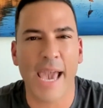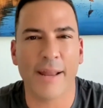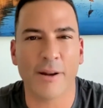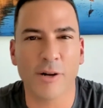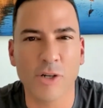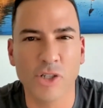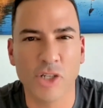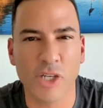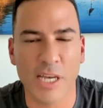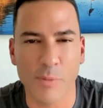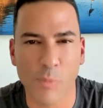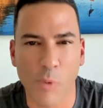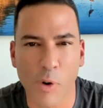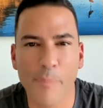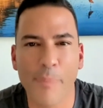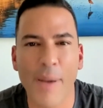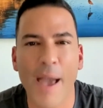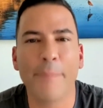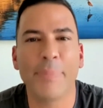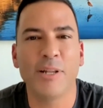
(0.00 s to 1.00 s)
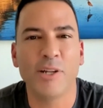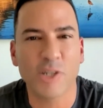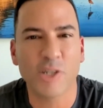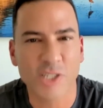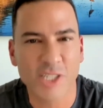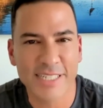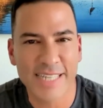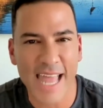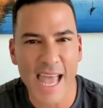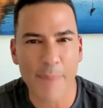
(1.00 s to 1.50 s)
energy and more pep in your
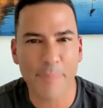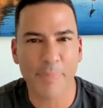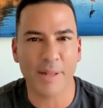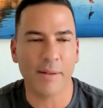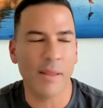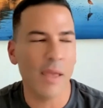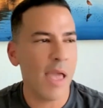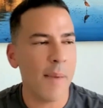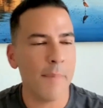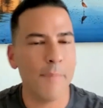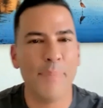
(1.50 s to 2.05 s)
step and